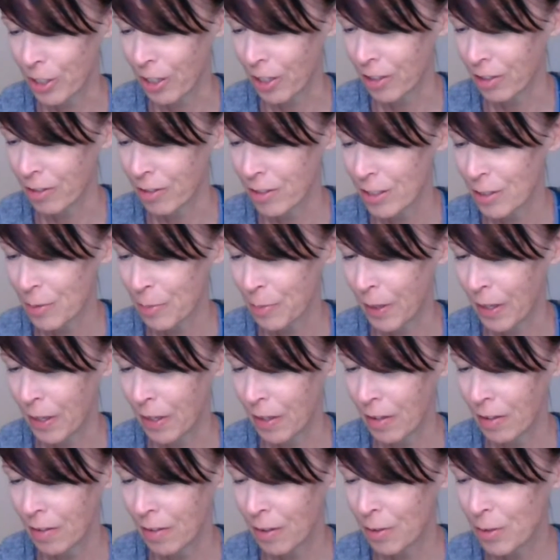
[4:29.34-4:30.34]
titles,
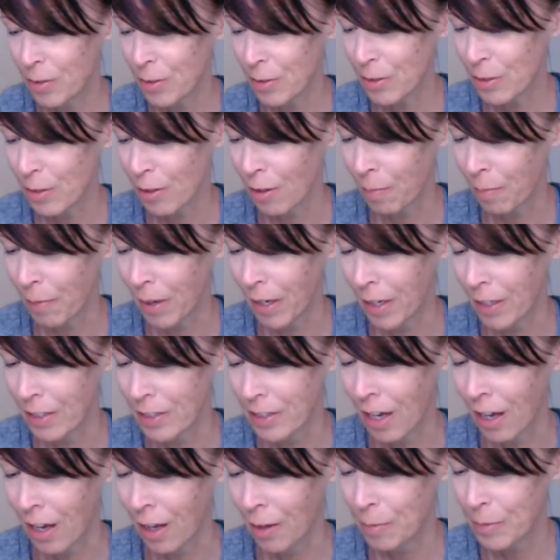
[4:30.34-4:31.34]
but those are
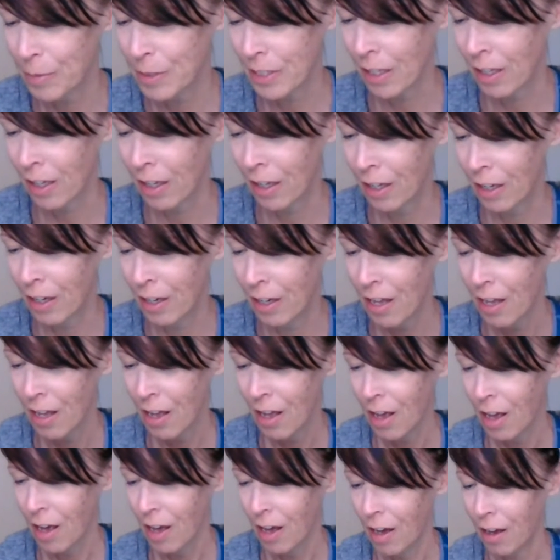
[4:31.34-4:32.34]
my top 10,
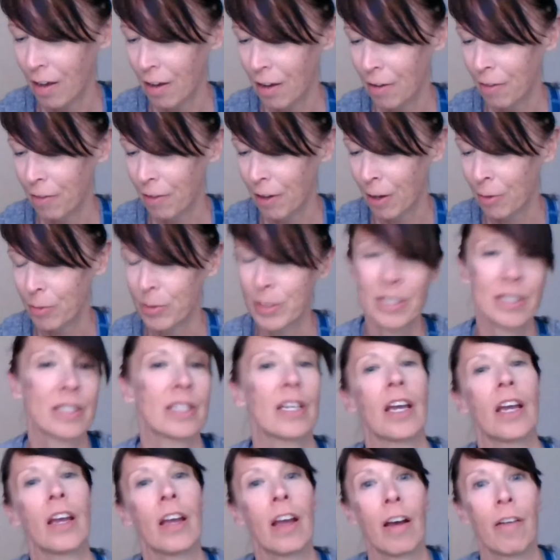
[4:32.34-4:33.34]
I would
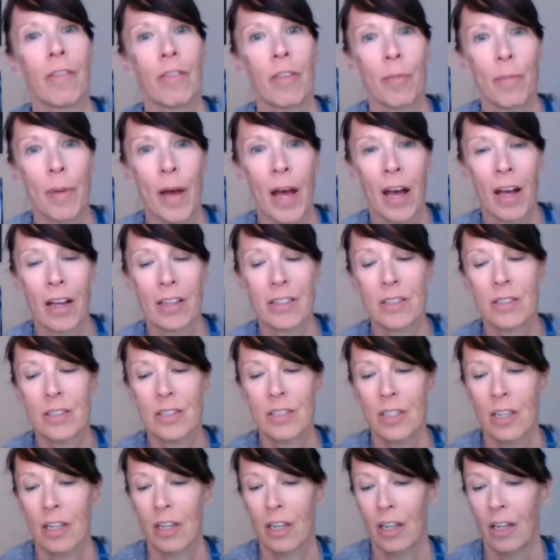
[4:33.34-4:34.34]
say, of the
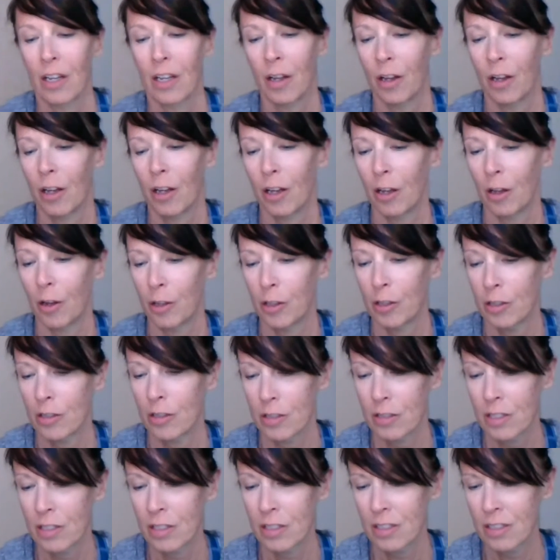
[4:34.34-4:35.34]
past
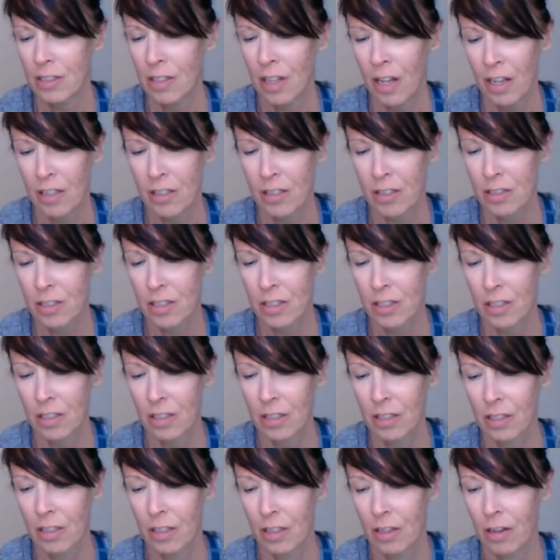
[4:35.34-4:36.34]
since last
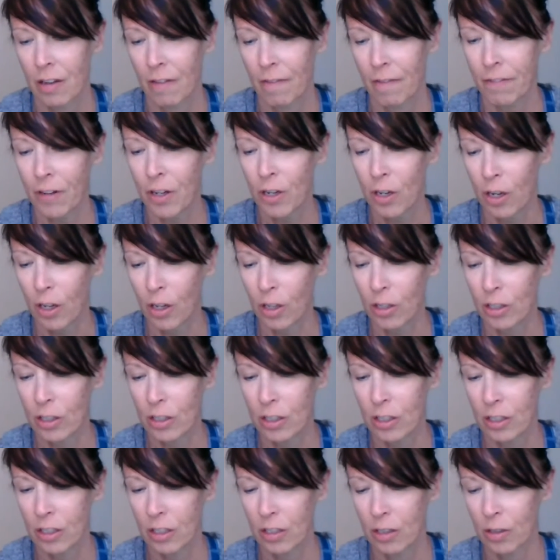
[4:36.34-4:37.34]

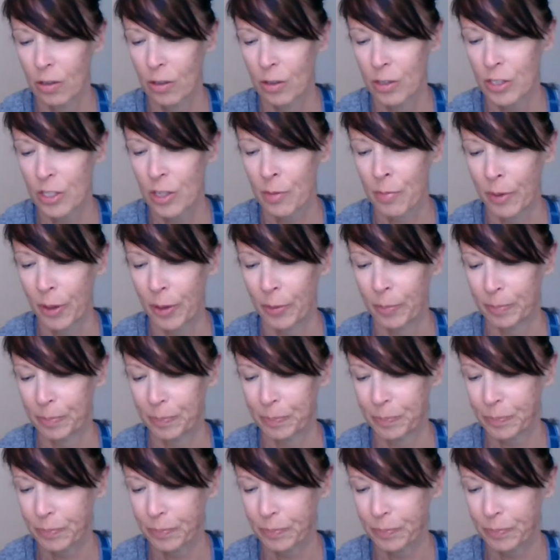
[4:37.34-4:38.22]
fall or summer.